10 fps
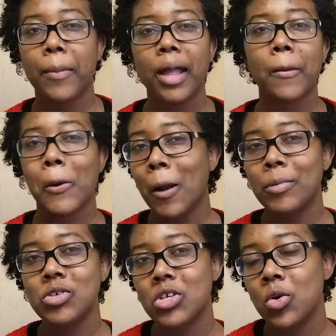but I
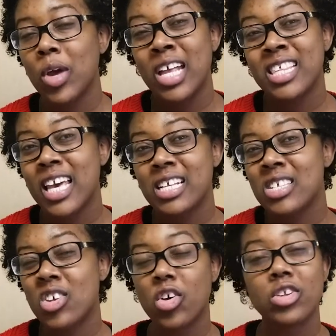promise you it
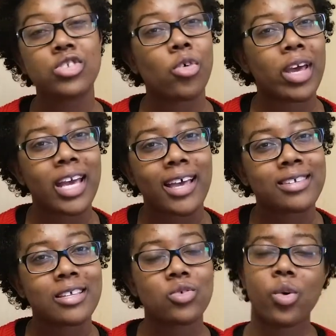tastes good, so I
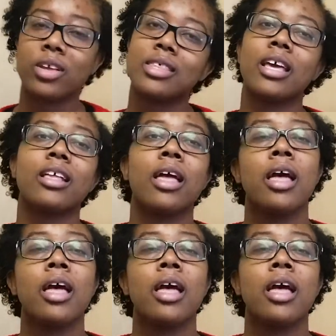guess it's worth it.